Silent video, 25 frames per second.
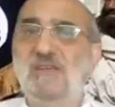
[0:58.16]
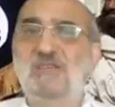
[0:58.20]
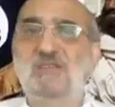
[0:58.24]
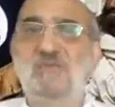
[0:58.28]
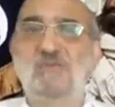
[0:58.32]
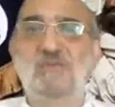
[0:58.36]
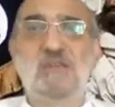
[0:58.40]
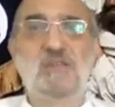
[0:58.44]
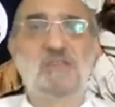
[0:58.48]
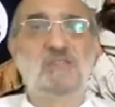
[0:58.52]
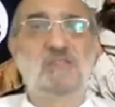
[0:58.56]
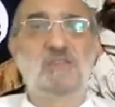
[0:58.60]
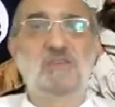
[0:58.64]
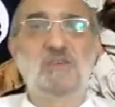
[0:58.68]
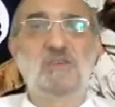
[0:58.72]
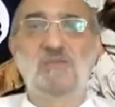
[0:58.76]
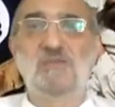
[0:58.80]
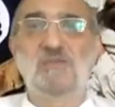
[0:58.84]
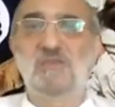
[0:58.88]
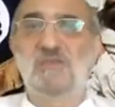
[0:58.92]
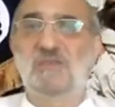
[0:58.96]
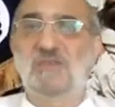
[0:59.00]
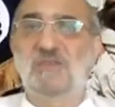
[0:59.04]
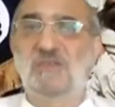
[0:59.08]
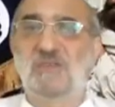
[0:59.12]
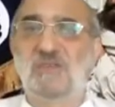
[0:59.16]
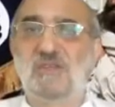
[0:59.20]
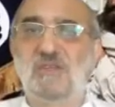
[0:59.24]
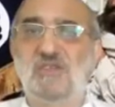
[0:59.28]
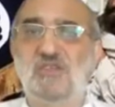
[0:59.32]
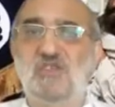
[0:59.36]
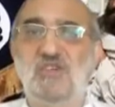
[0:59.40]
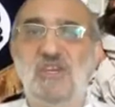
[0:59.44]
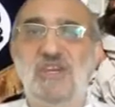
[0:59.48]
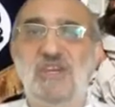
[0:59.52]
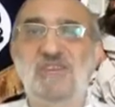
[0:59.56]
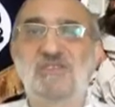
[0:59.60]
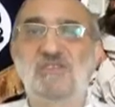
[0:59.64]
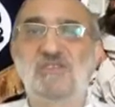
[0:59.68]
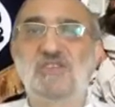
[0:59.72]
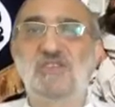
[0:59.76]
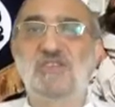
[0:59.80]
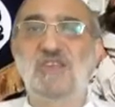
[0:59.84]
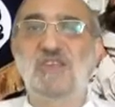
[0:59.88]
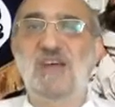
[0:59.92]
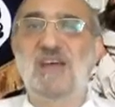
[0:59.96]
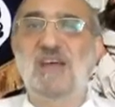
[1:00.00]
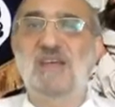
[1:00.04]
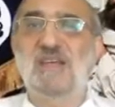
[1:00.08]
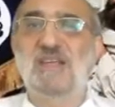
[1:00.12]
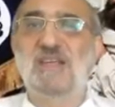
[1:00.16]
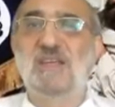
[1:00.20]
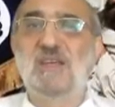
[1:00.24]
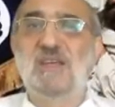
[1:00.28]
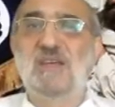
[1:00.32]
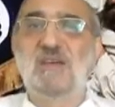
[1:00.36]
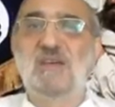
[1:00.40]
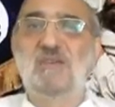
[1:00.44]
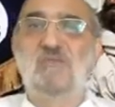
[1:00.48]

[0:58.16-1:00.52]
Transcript: Israel do genocide